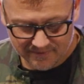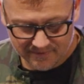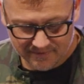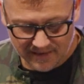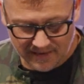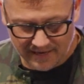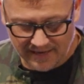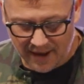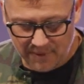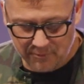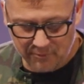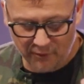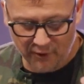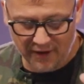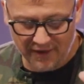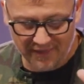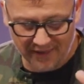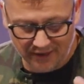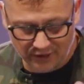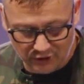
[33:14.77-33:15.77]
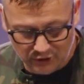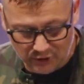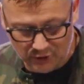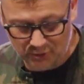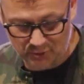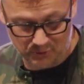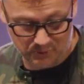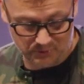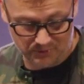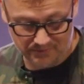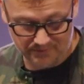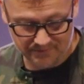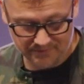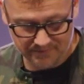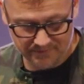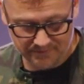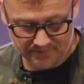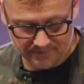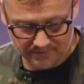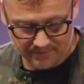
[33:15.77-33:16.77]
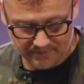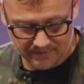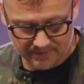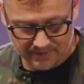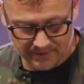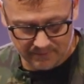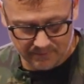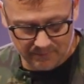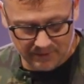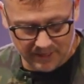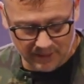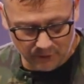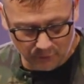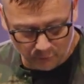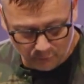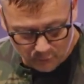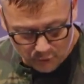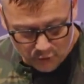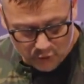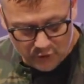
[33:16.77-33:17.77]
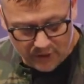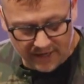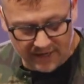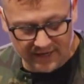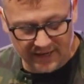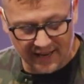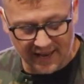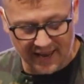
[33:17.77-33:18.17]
And I pray that you, being rooted